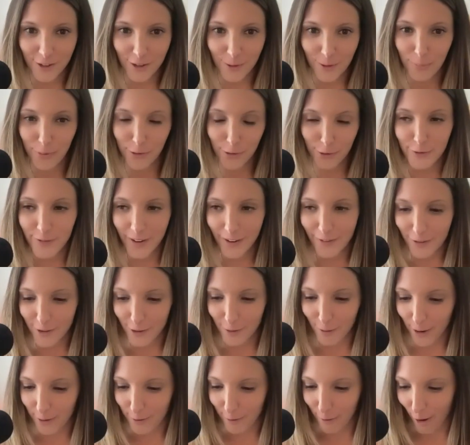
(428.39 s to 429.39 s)
going to prove
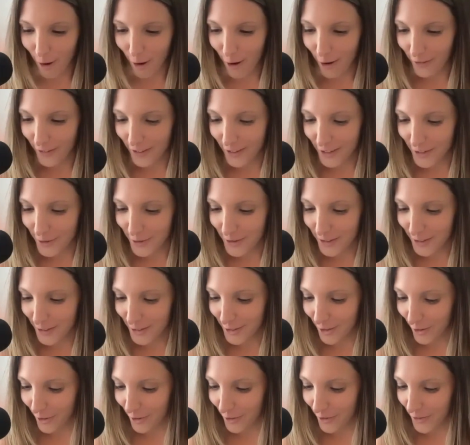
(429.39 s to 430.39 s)
everyone wrong that you can
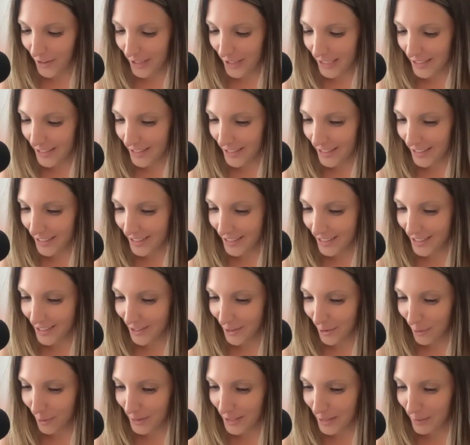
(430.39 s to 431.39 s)
solve this. And it
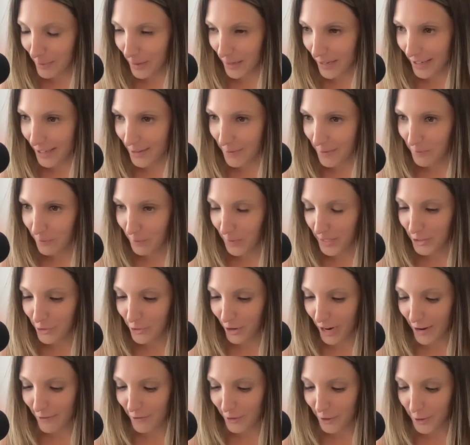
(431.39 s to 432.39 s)
still was my, my
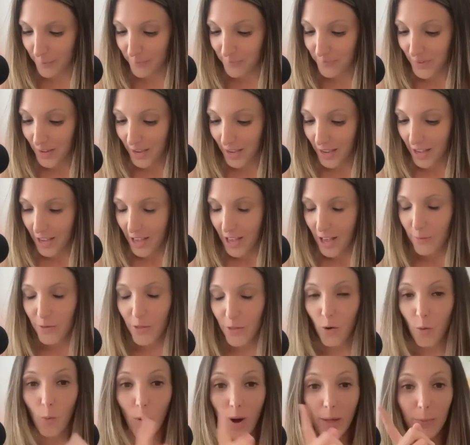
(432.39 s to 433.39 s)
driver.
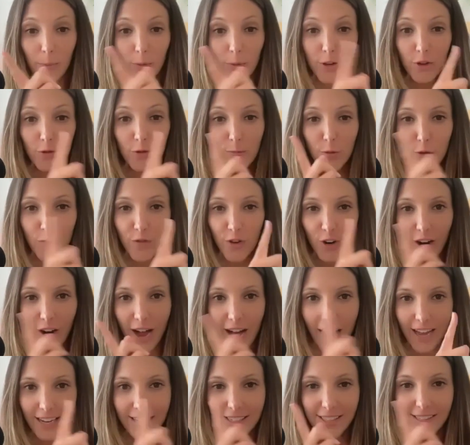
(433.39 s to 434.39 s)
The one where you move your
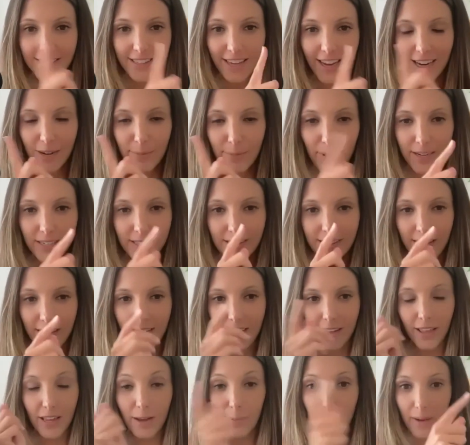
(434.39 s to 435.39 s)
eyes side by
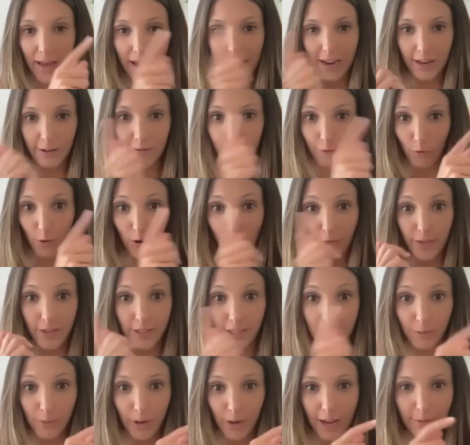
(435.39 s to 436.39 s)
side, like back and forth
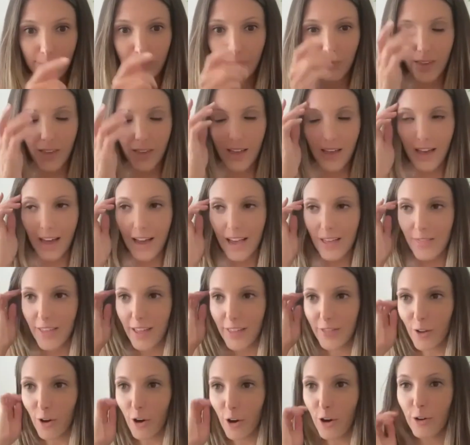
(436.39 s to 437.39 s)
yep. this way. And
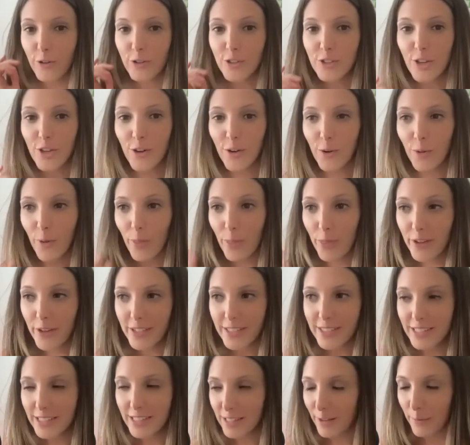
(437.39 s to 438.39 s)
yep. then also
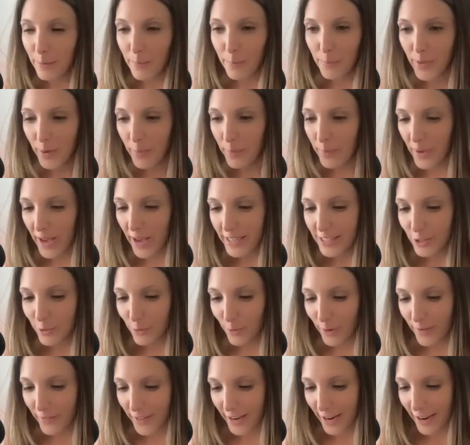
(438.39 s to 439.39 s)
this is the, the
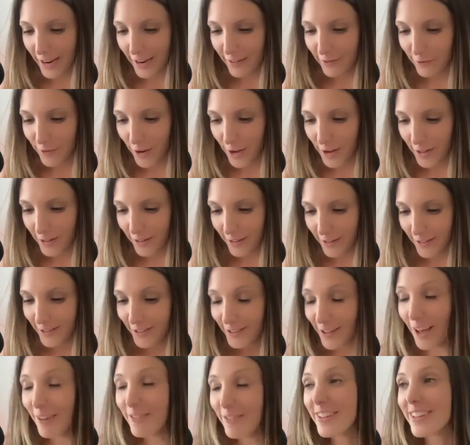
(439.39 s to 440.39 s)
best one that I've
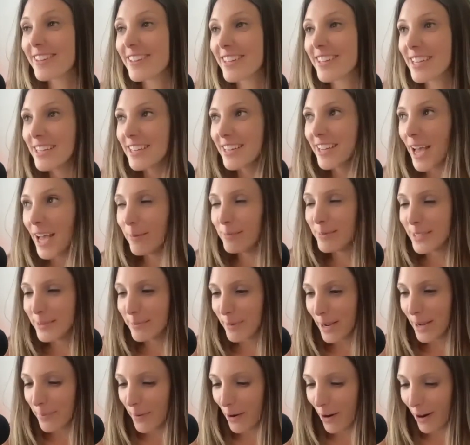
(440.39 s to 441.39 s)
lovingly kept
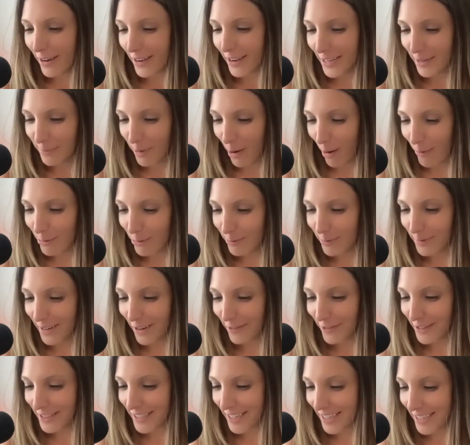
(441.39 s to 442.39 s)
in my pocket
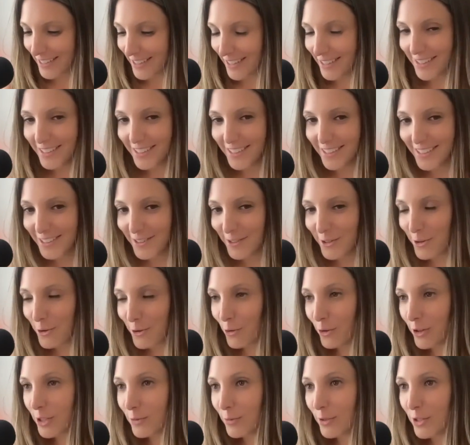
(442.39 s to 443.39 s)
probably every day since I did your
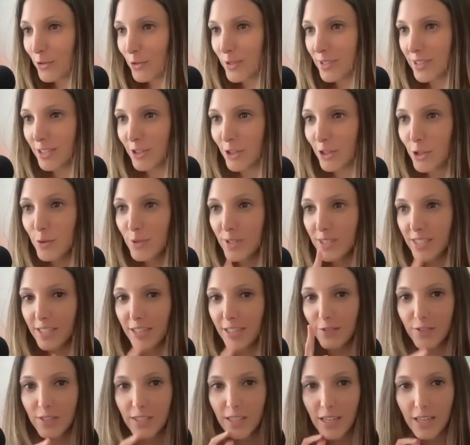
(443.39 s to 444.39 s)
course, which was the two
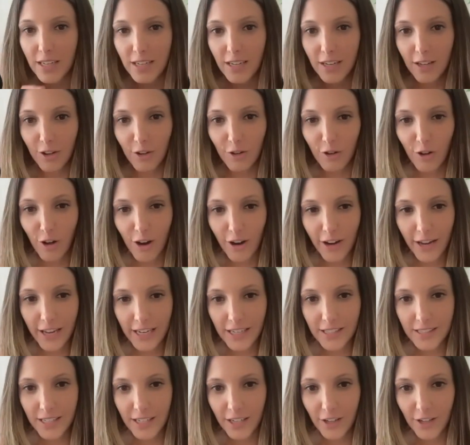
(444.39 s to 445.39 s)
sniffs in and a long
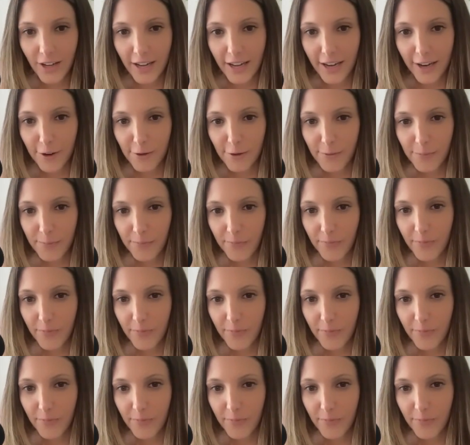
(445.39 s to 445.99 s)
exhale out.